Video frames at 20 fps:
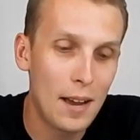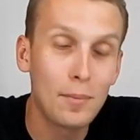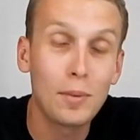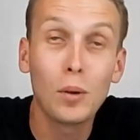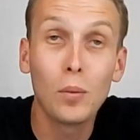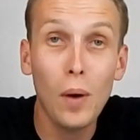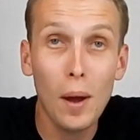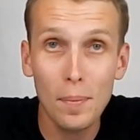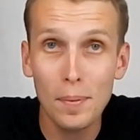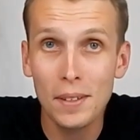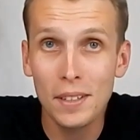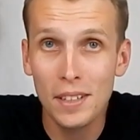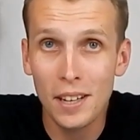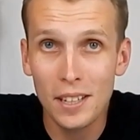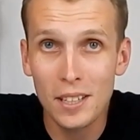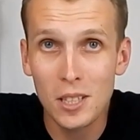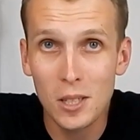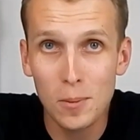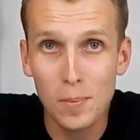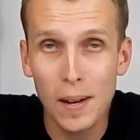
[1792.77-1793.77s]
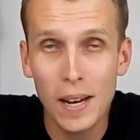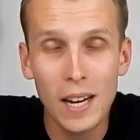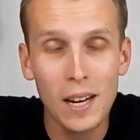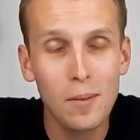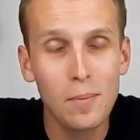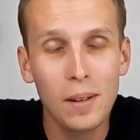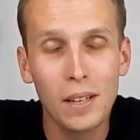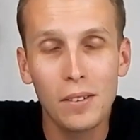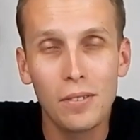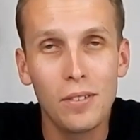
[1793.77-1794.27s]
the same. The weapon does
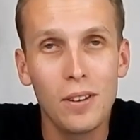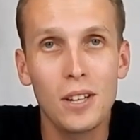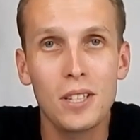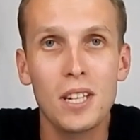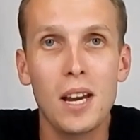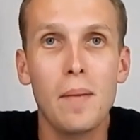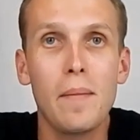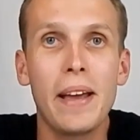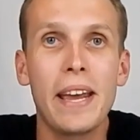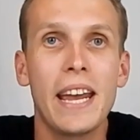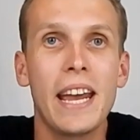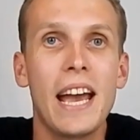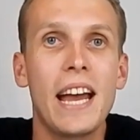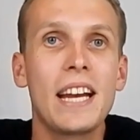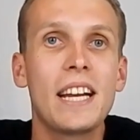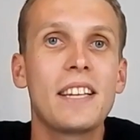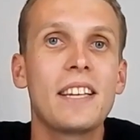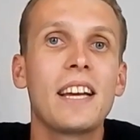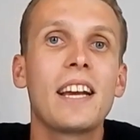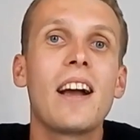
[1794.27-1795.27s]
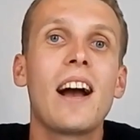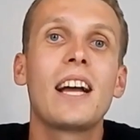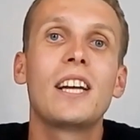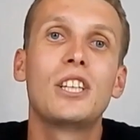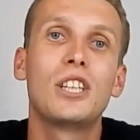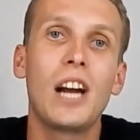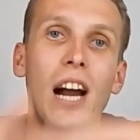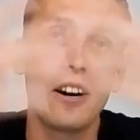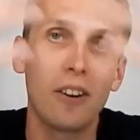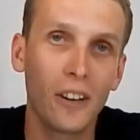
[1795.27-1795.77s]
spin, but the first time I hit
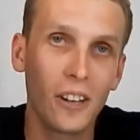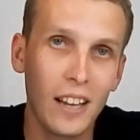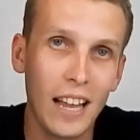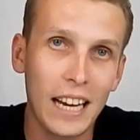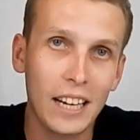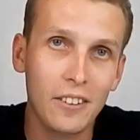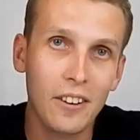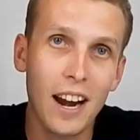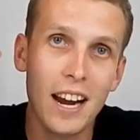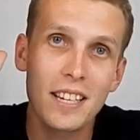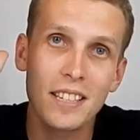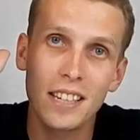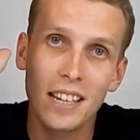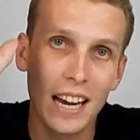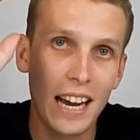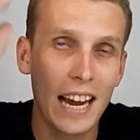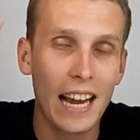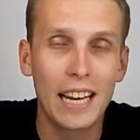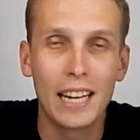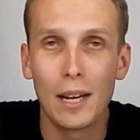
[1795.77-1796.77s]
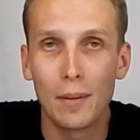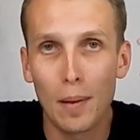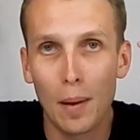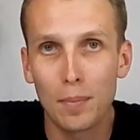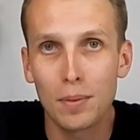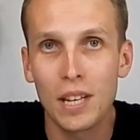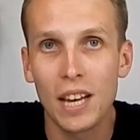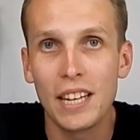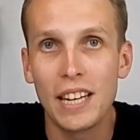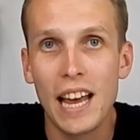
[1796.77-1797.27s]
anything, I gyro like crazy, I
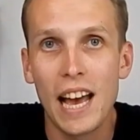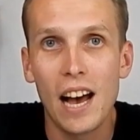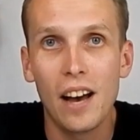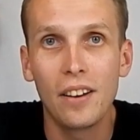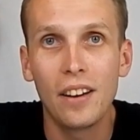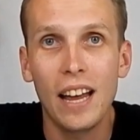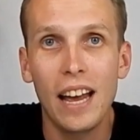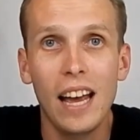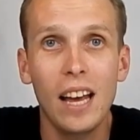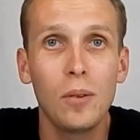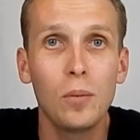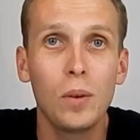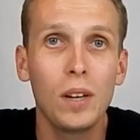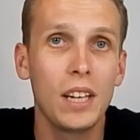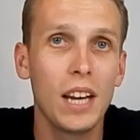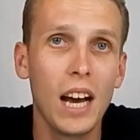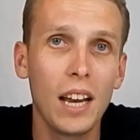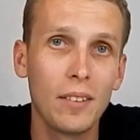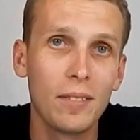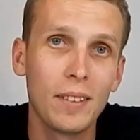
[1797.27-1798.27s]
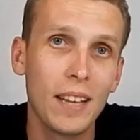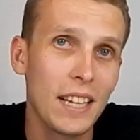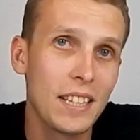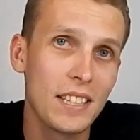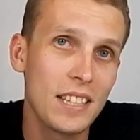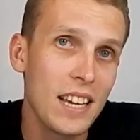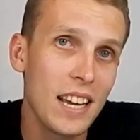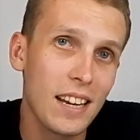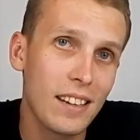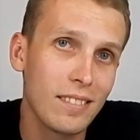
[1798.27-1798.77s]
end up upside down, and we're
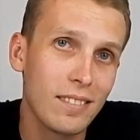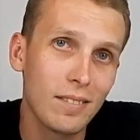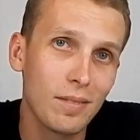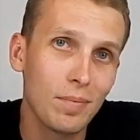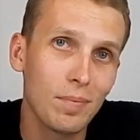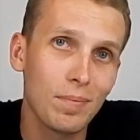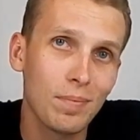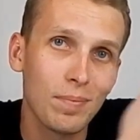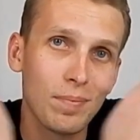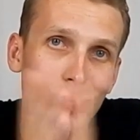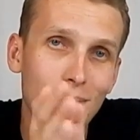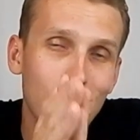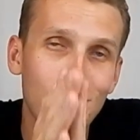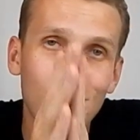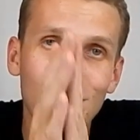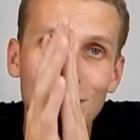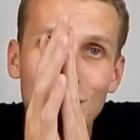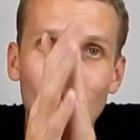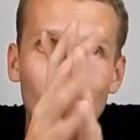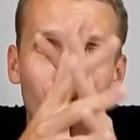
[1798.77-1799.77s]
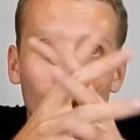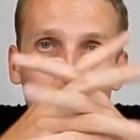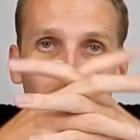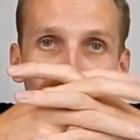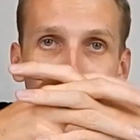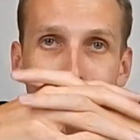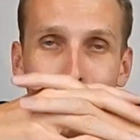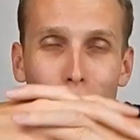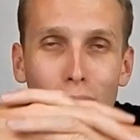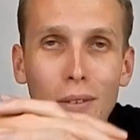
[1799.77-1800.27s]
done, that's it.
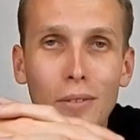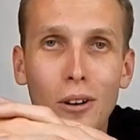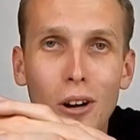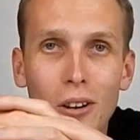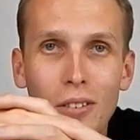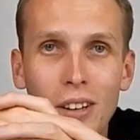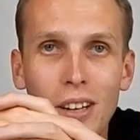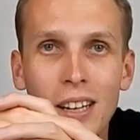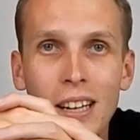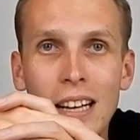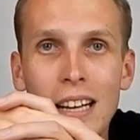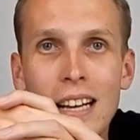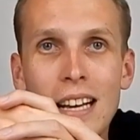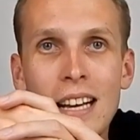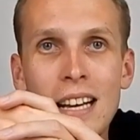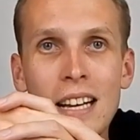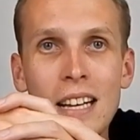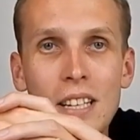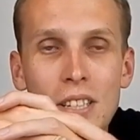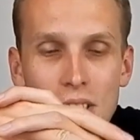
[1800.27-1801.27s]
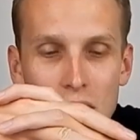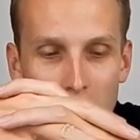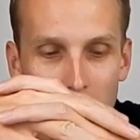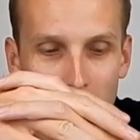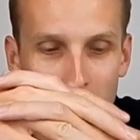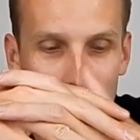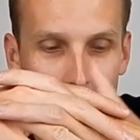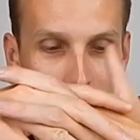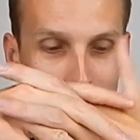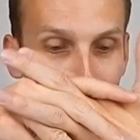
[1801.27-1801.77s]
All over Red Rover.
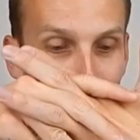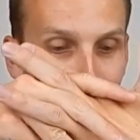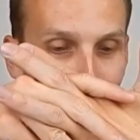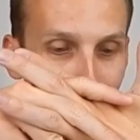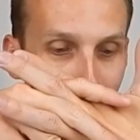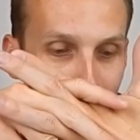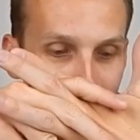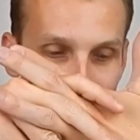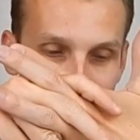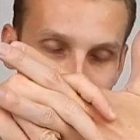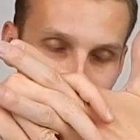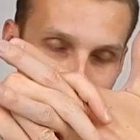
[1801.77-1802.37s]
So two